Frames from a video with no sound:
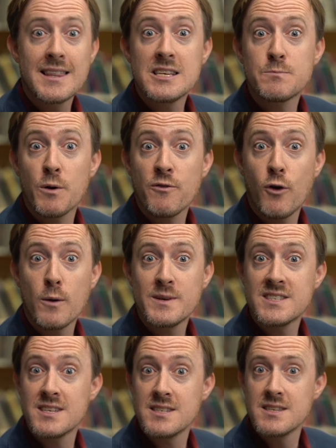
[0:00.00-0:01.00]
These
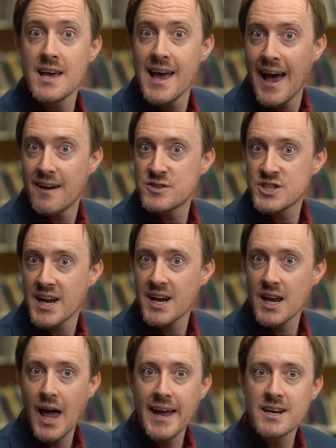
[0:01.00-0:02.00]
performances have shed
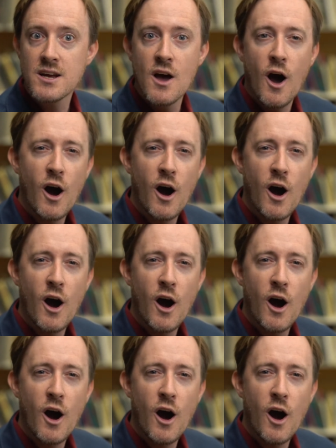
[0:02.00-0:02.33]
light